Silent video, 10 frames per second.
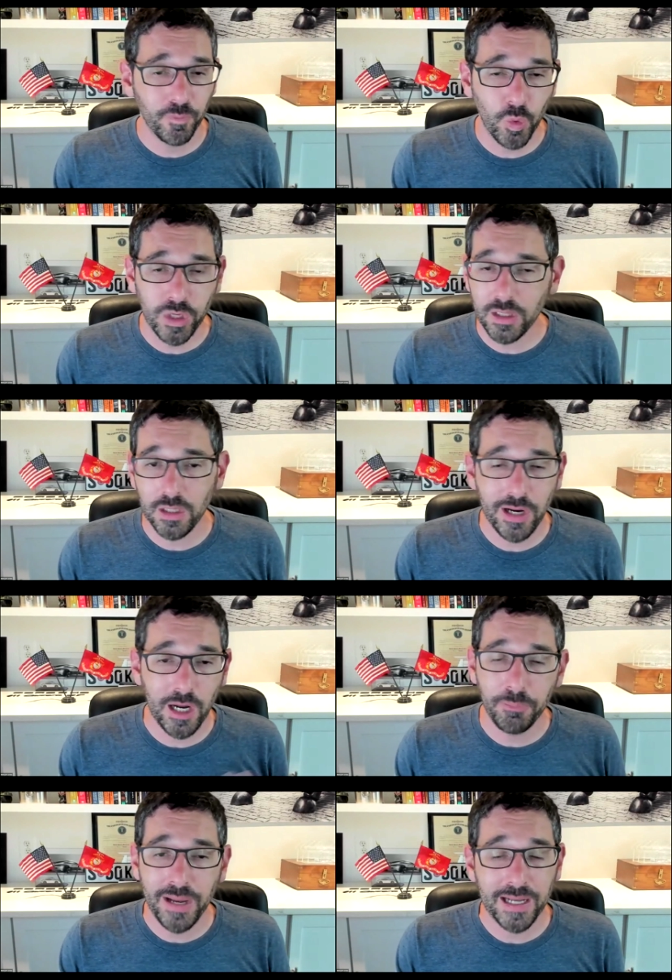quickly or
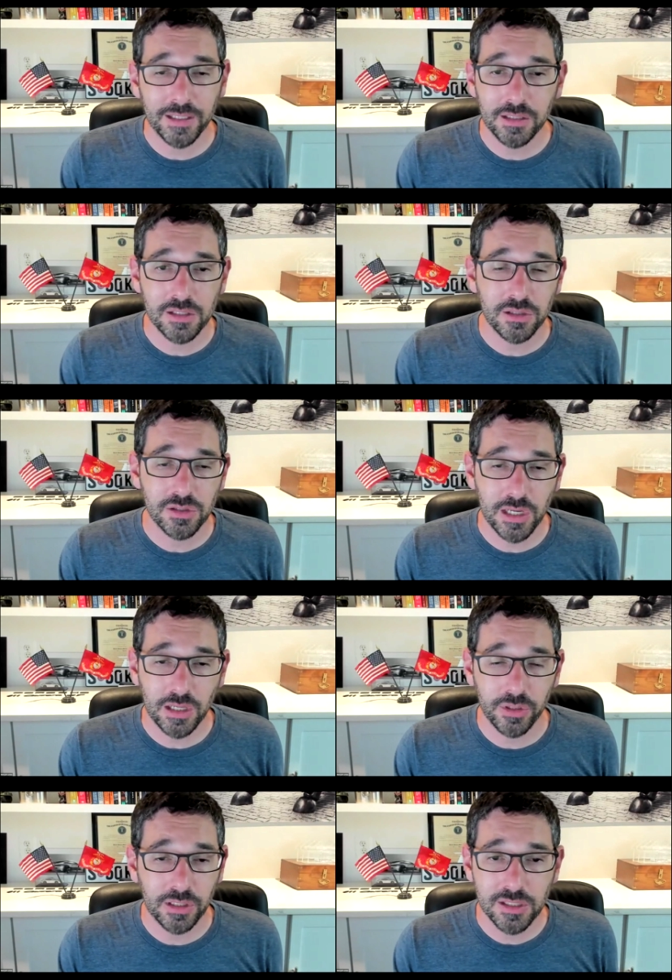how badly does the
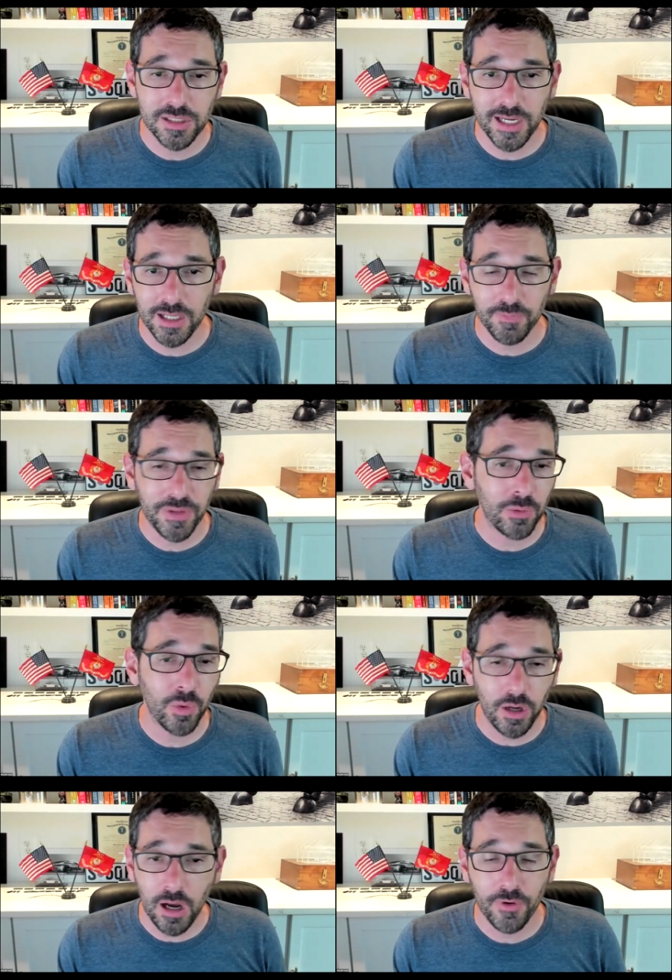seller need to sell and
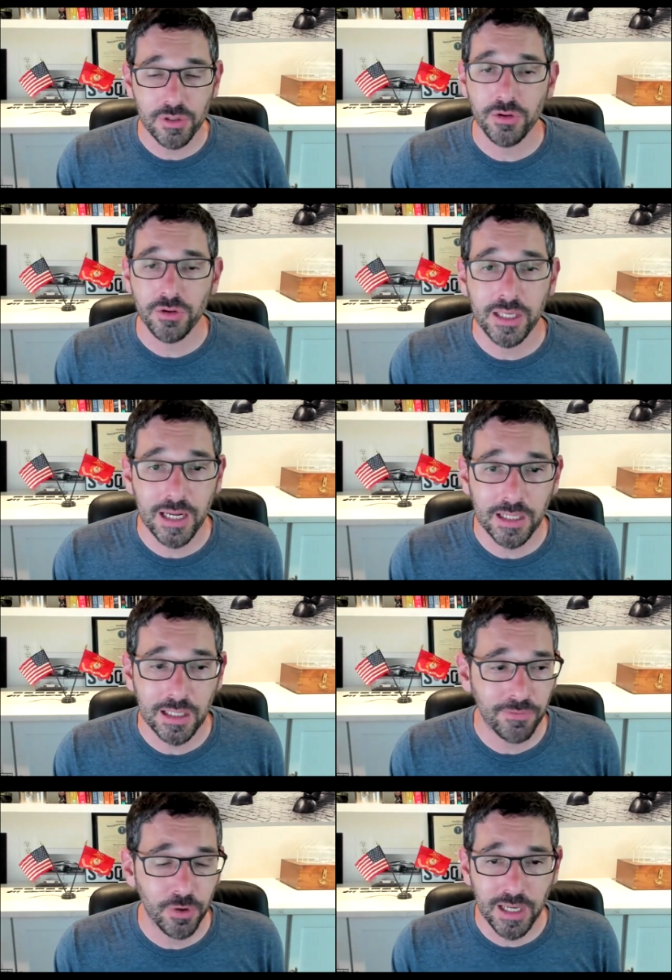what offers are they
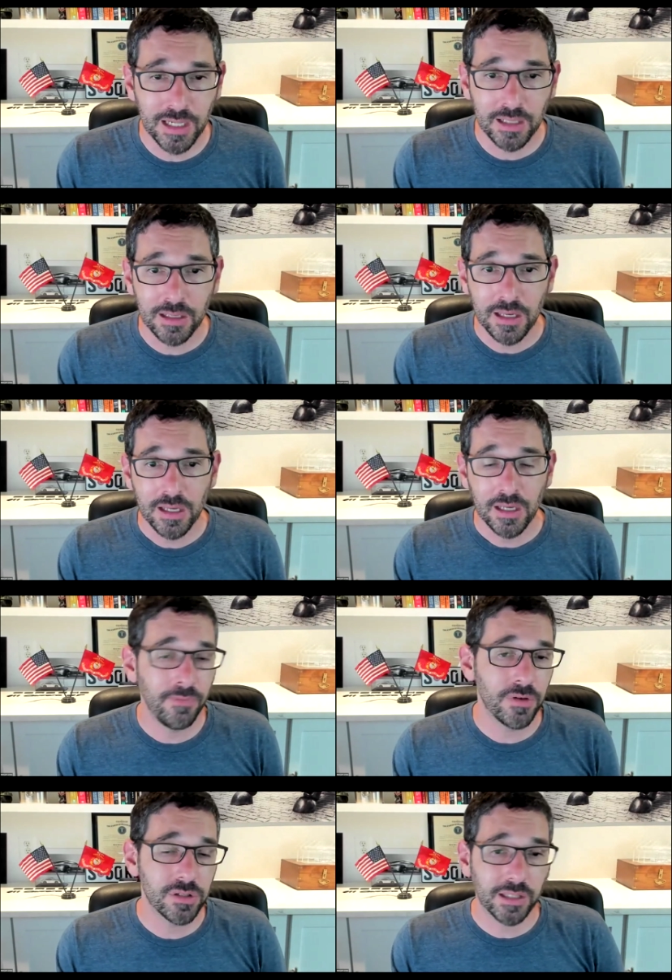getting?
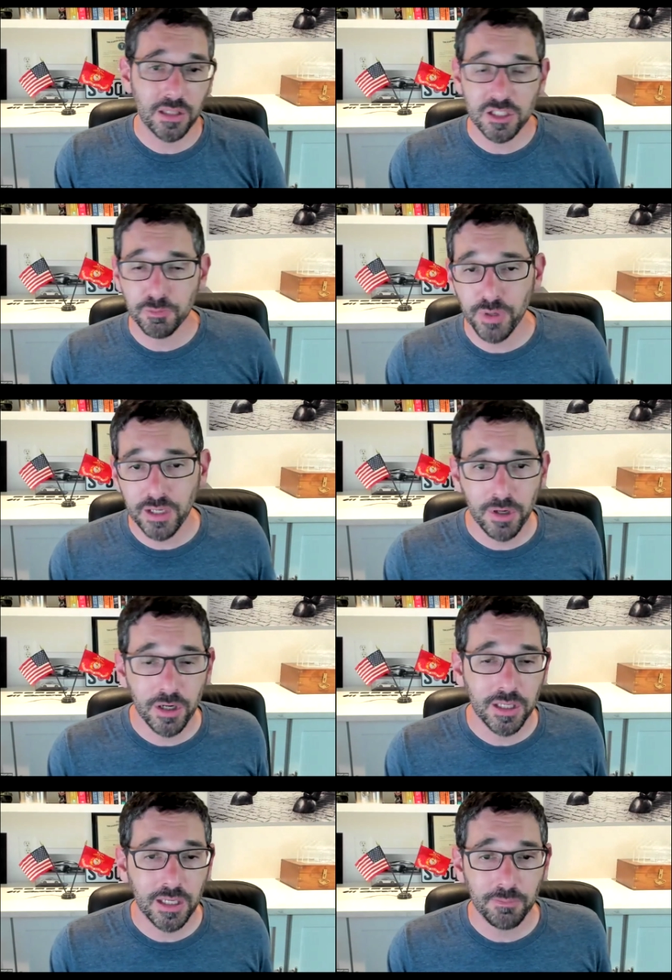If this is like the spring
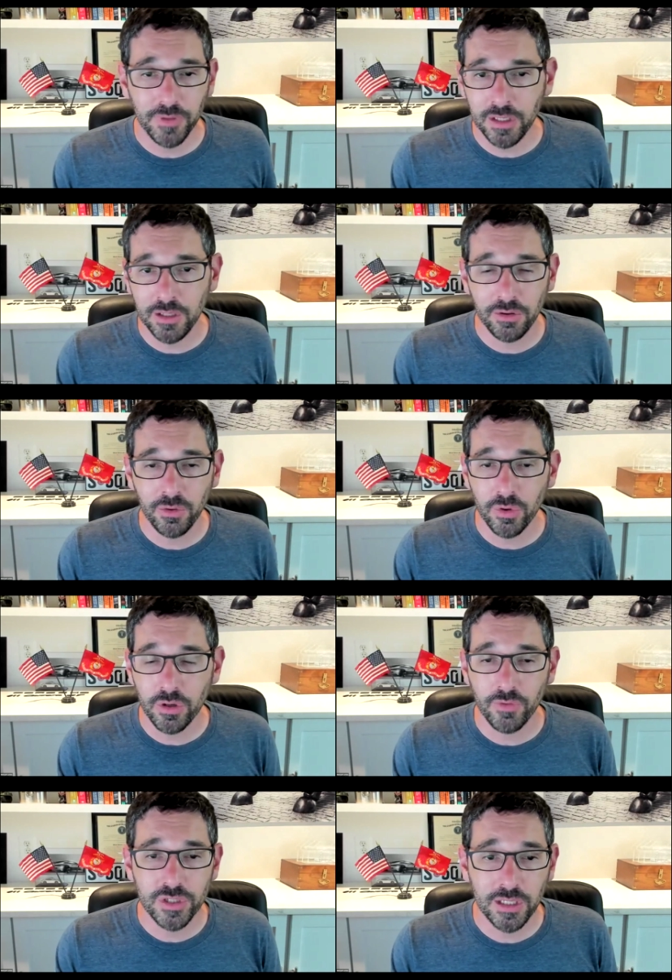market and,
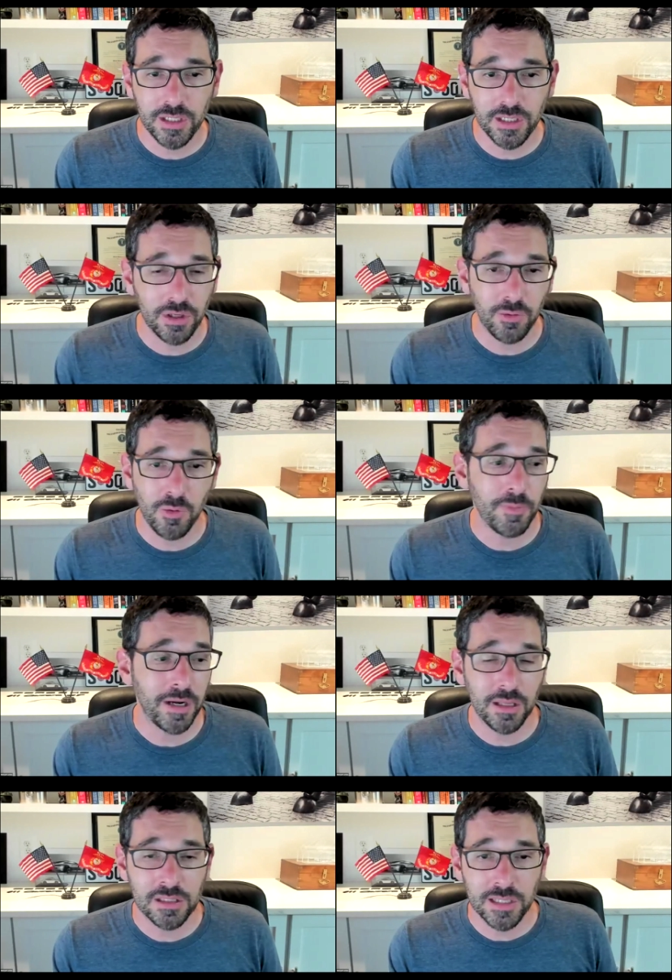Northern Virginia,
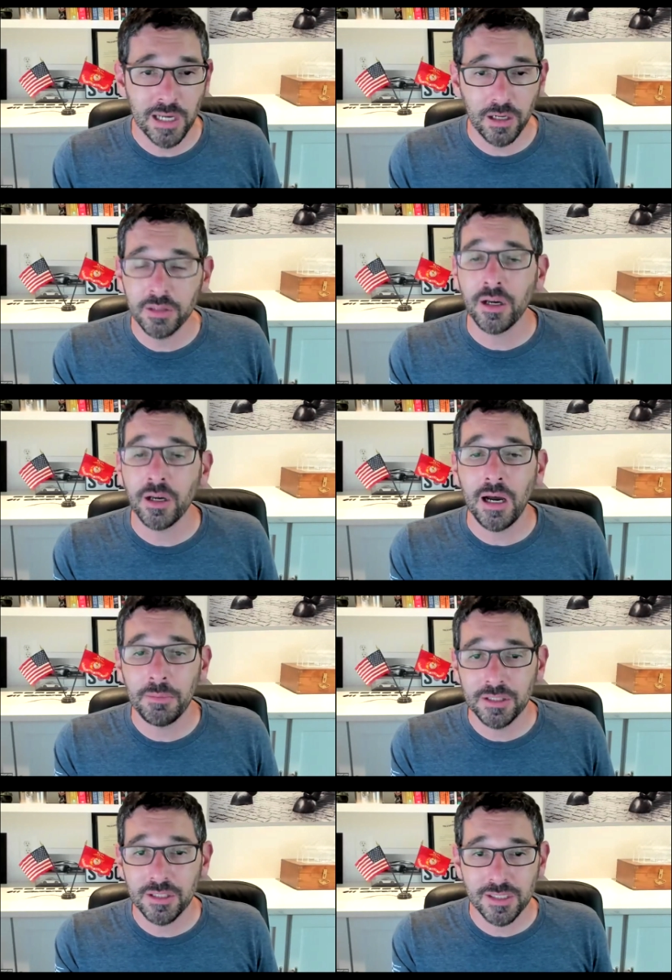it's not
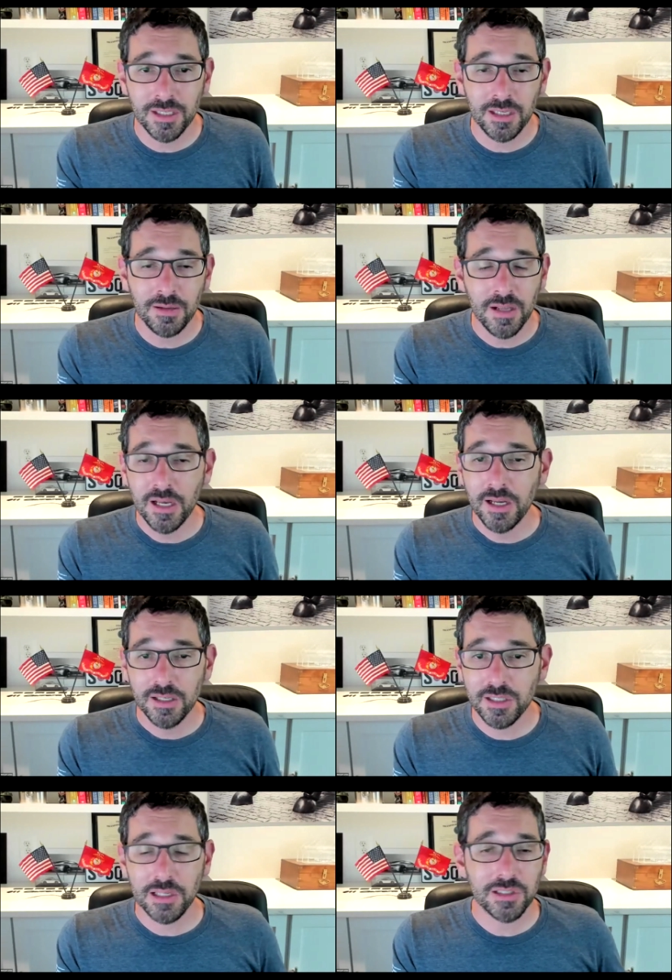uncommon to see
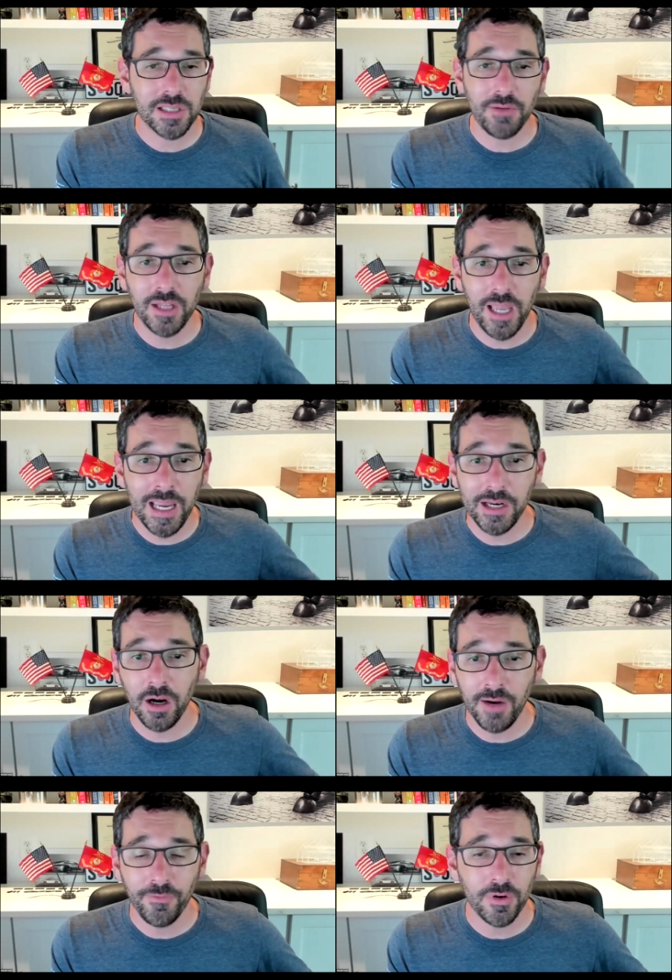6, 7, 8
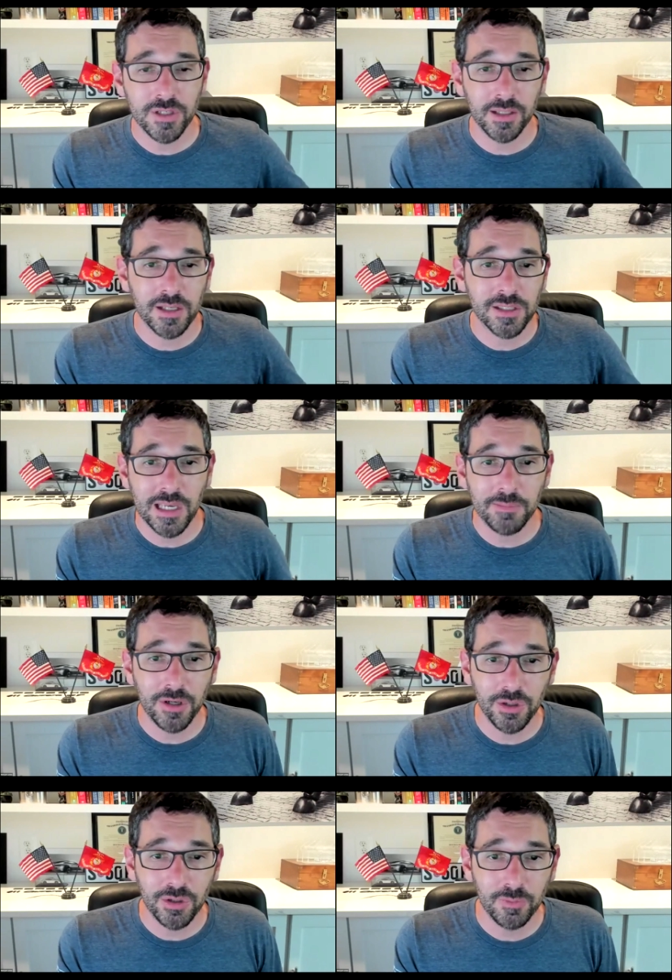offers on the same
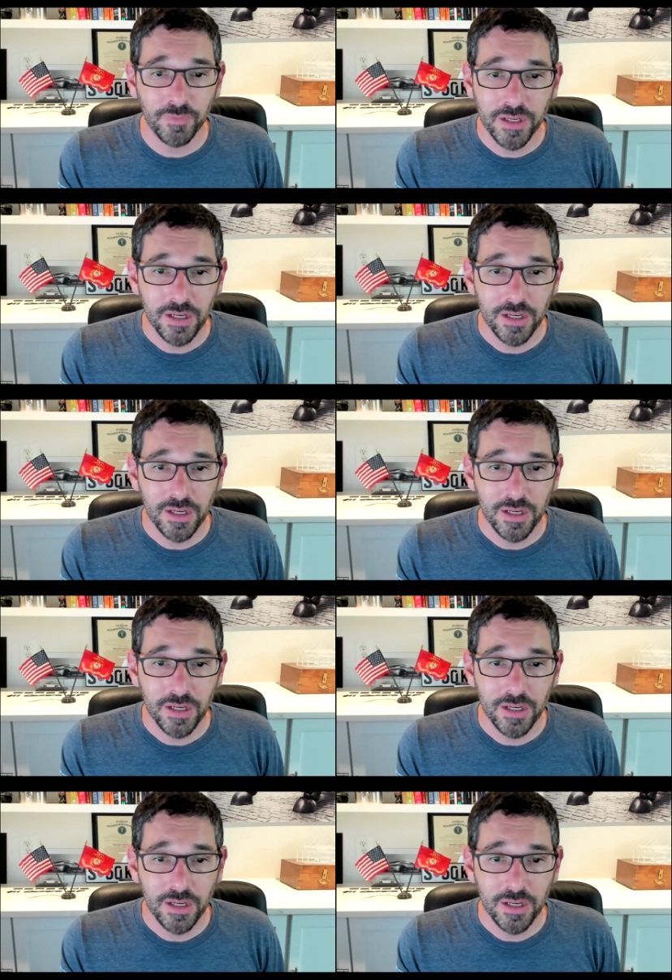home.